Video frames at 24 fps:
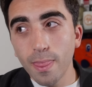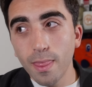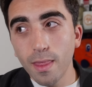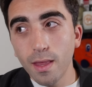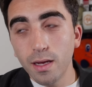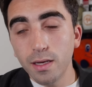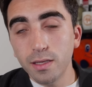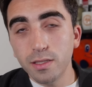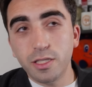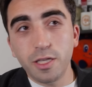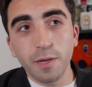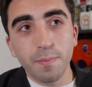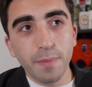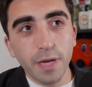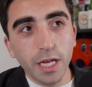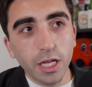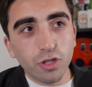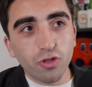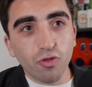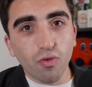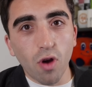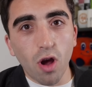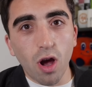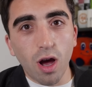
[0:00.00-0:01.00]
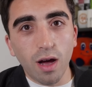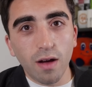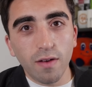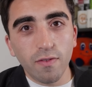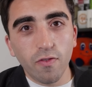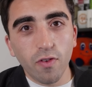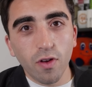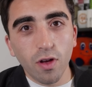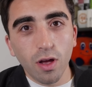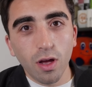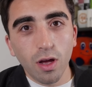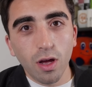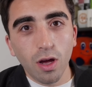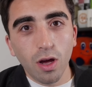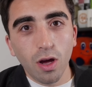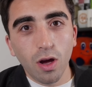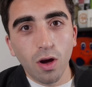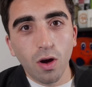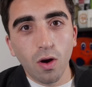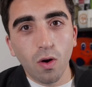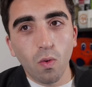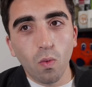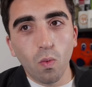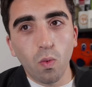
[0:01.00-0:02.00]
Dimitrov
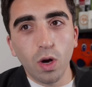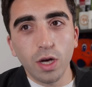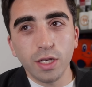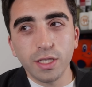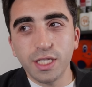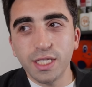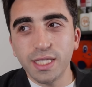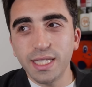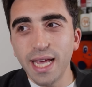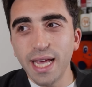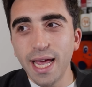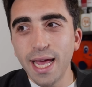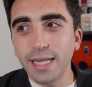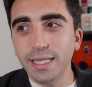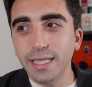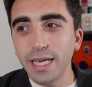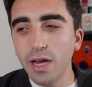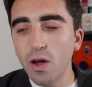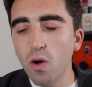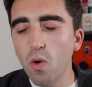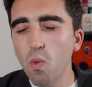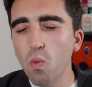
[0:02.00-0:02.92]
was standing